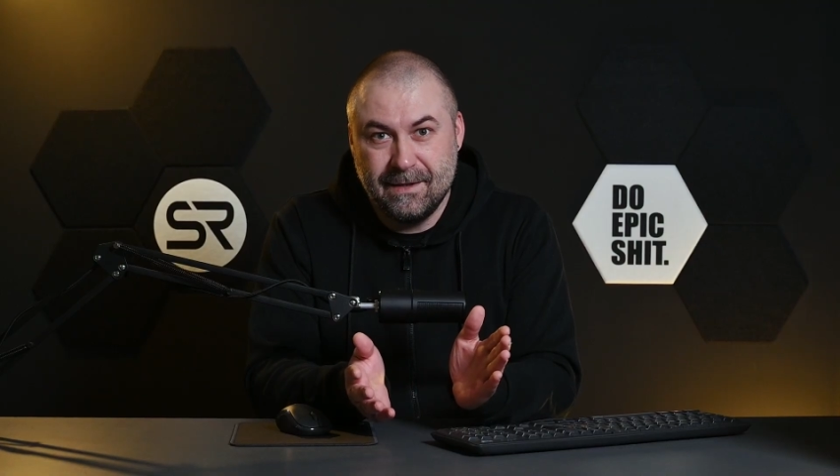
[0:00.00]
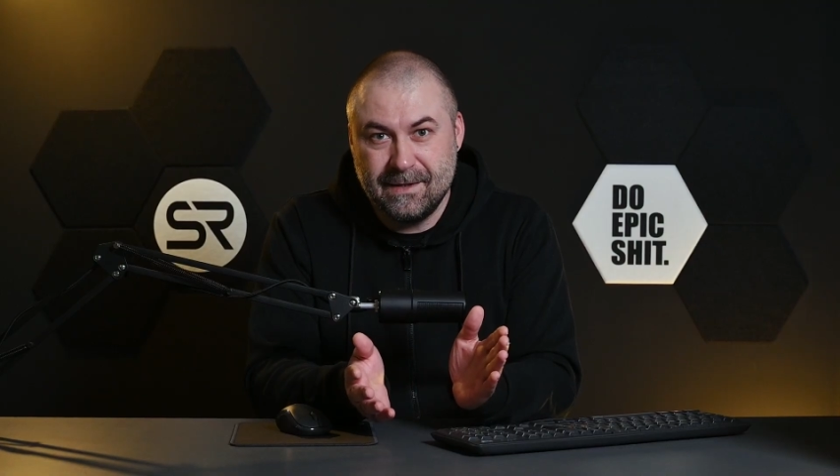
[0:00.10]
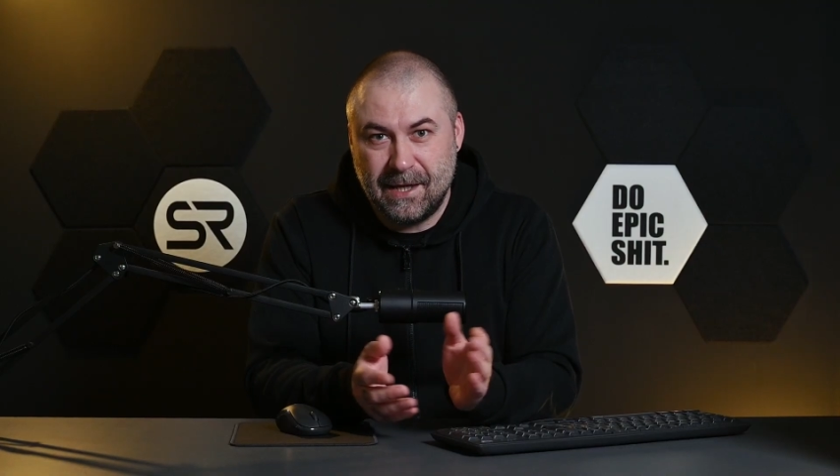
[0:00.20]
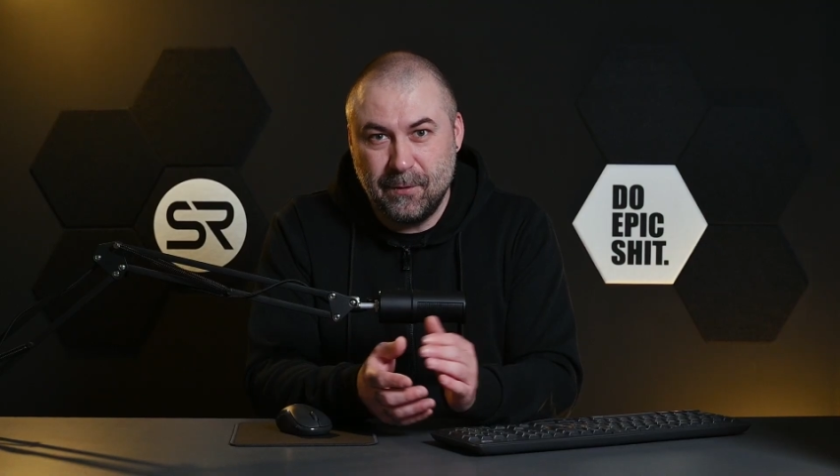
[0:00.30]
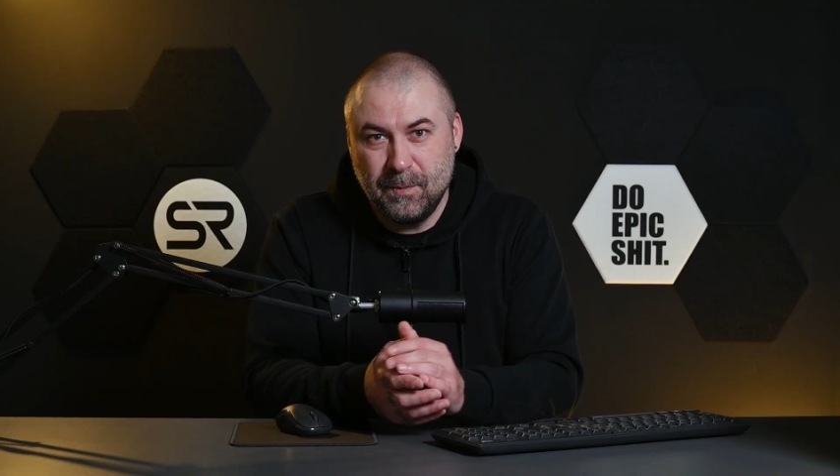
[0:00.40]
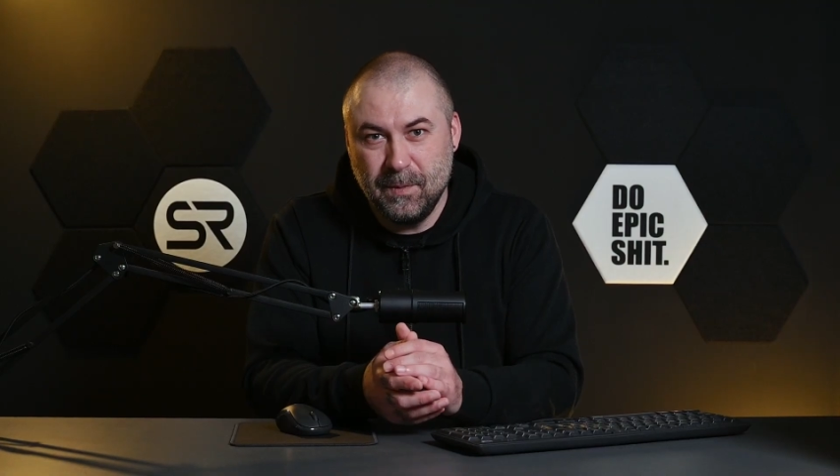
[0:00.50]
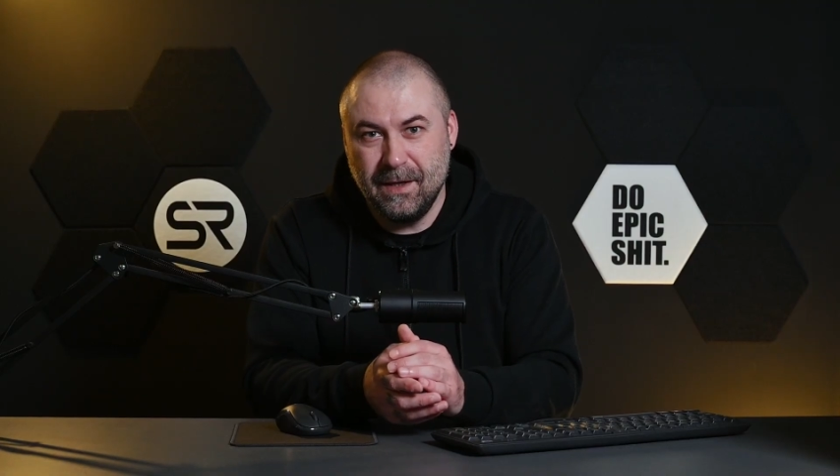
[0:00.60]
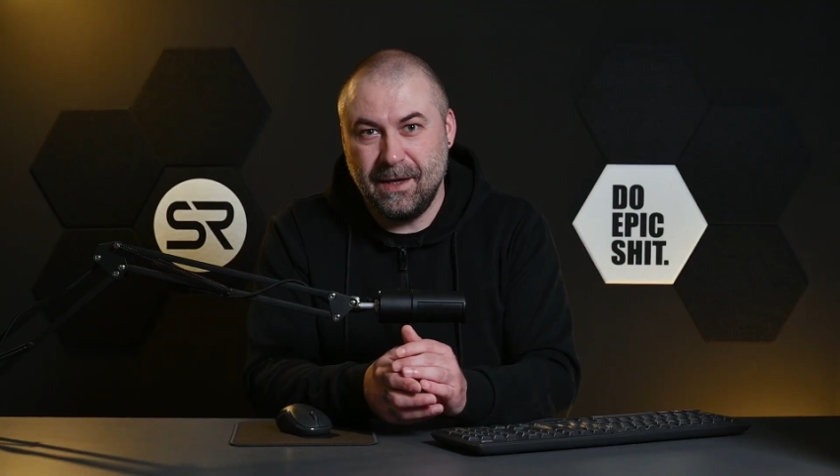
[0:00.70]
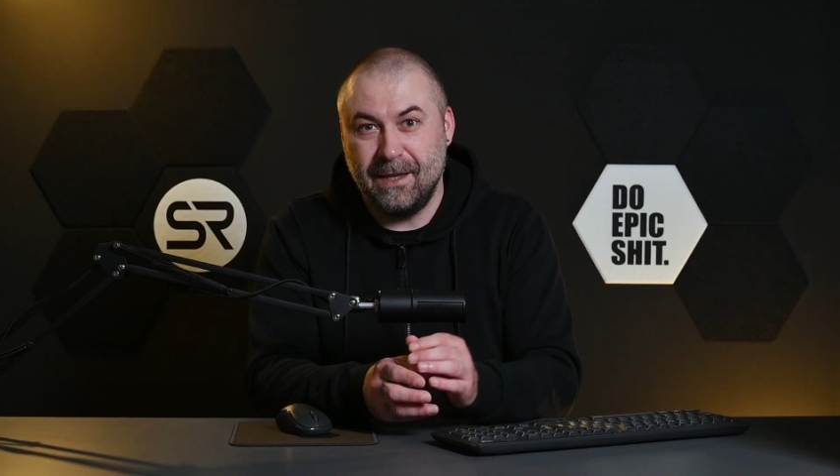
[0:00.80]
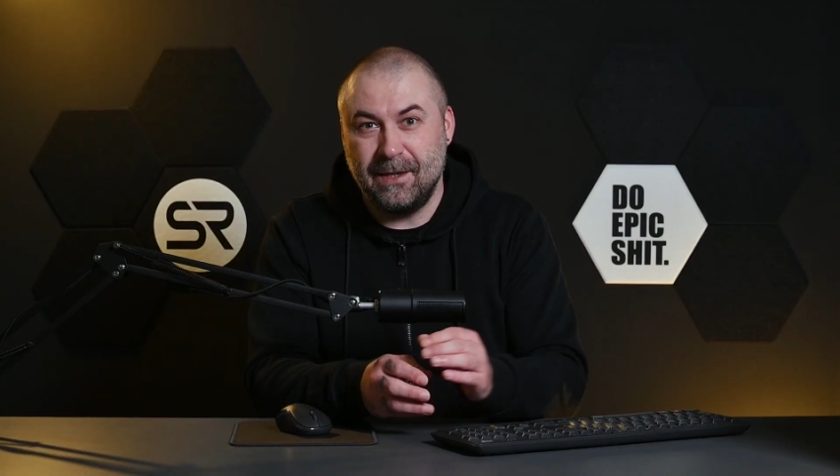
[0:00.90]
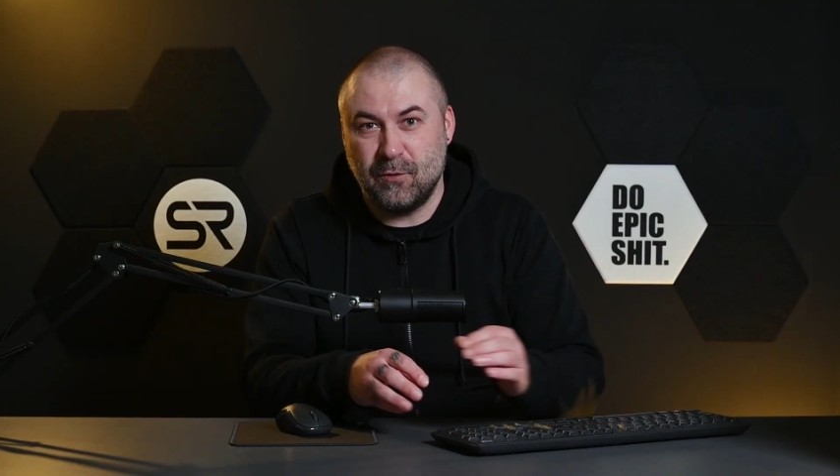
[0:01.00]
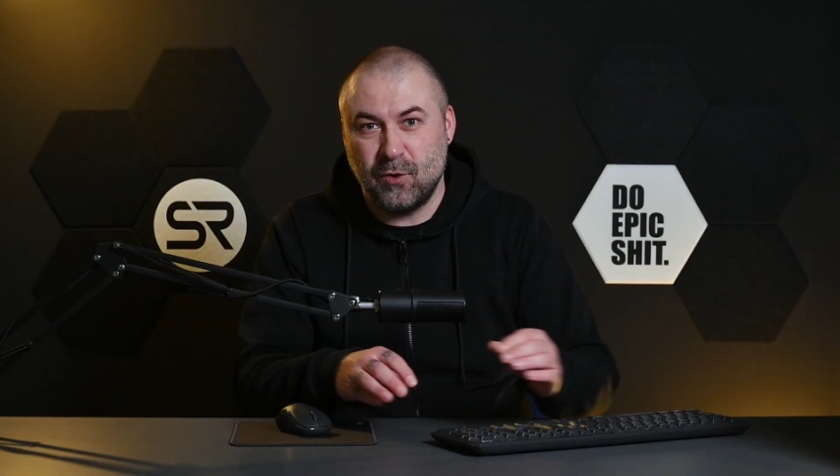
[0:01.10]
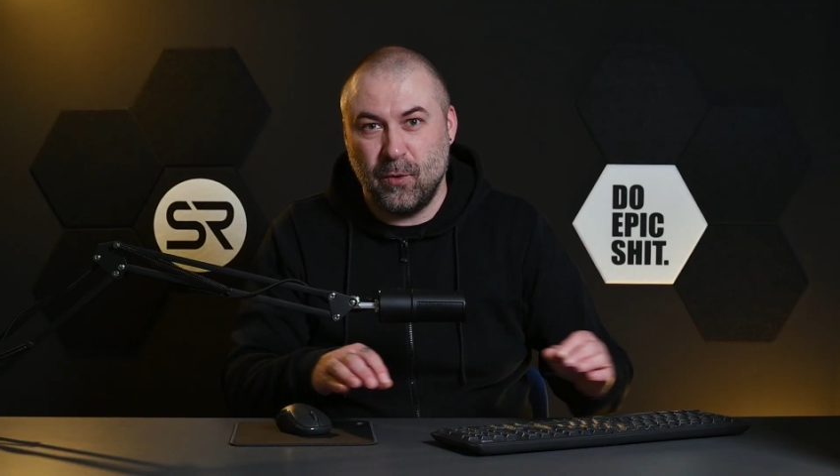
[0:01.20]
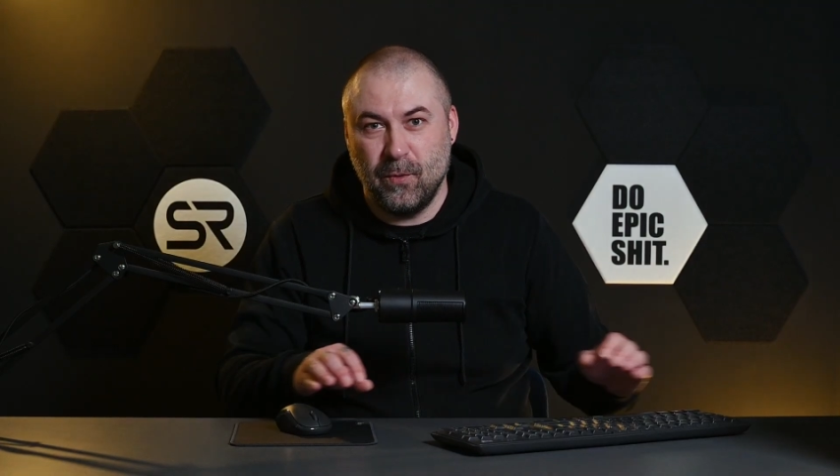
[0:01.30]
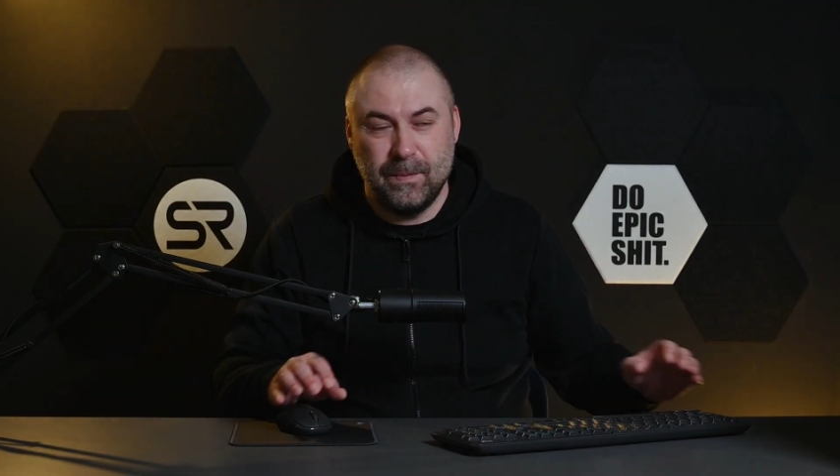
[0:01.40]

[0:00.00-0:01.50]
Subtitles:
Stay with me and I'll show you.